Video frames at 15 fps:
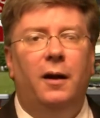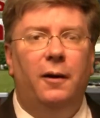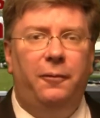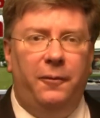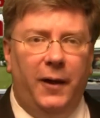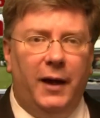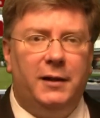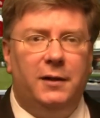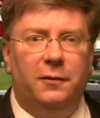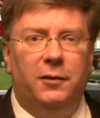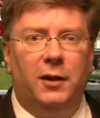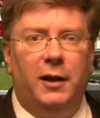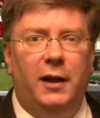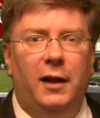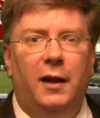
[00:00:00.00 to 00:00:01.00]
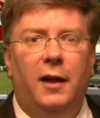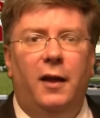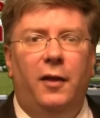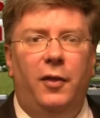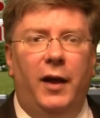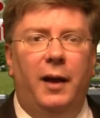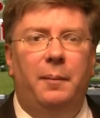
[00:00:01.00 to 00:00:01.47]
Effectively,
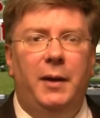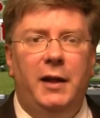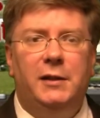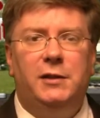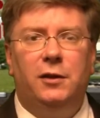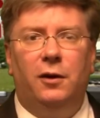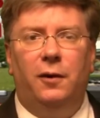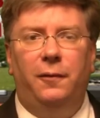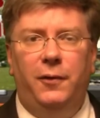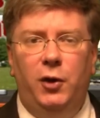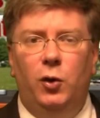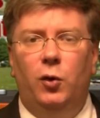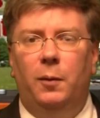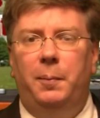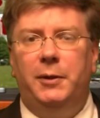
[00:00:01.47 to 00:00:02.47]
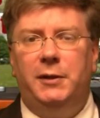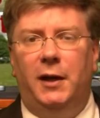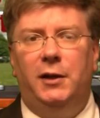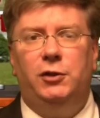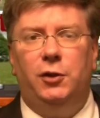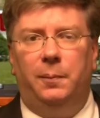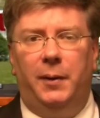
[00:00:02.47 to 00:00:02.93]
that means there are fewer
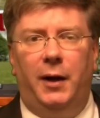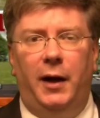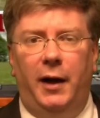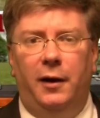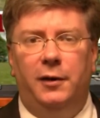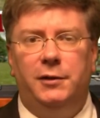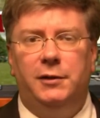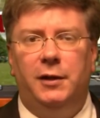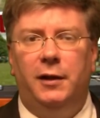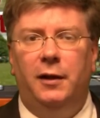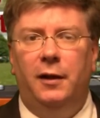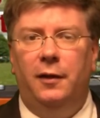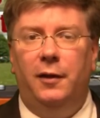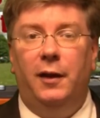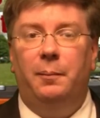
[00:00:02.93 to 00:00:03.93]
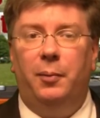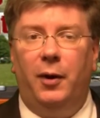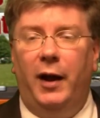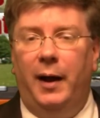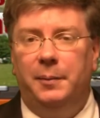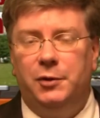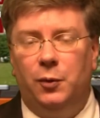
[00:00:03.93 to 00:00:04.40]
potential buyers than
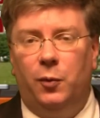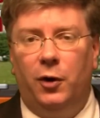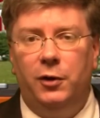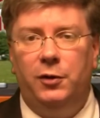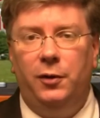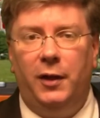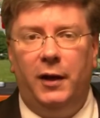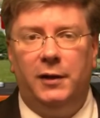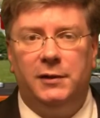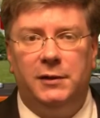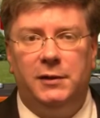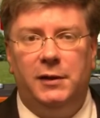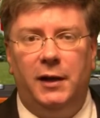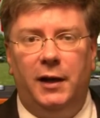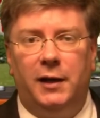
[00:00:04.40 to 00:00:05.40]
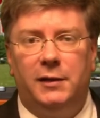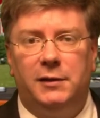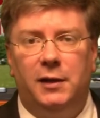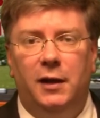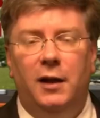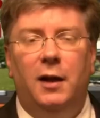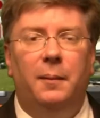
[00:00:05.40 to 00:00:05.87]
perhaps there were in
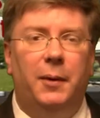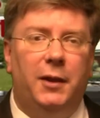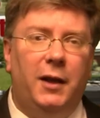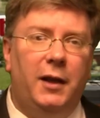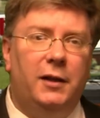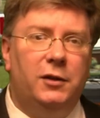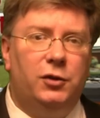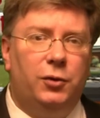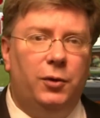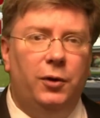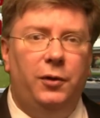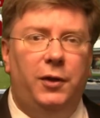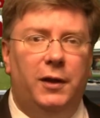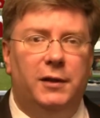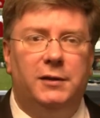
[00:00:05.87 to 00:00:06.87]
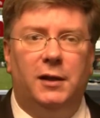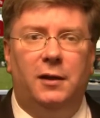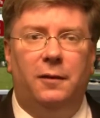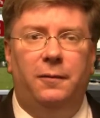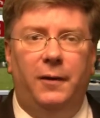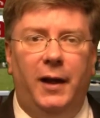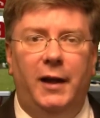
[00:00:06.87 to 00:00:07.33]
2006. But the hidden truth is that
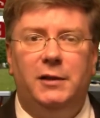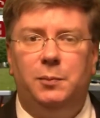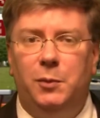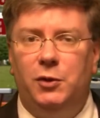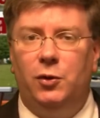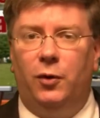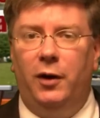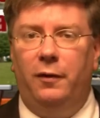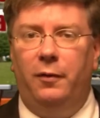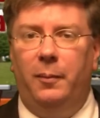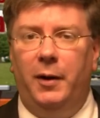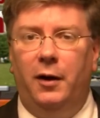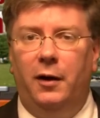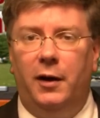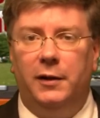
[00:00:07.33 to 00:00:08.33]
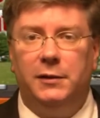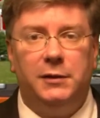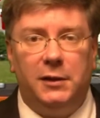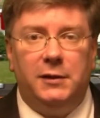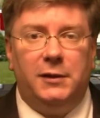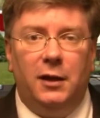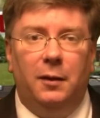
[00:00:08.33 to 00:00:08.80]
the vast majority of Americans
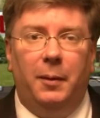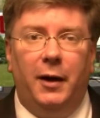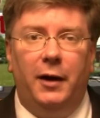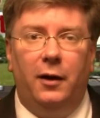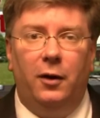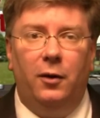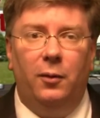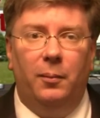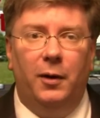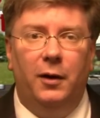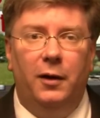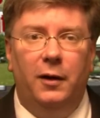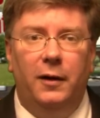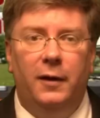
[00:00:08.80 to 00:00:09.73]
can still buy a home.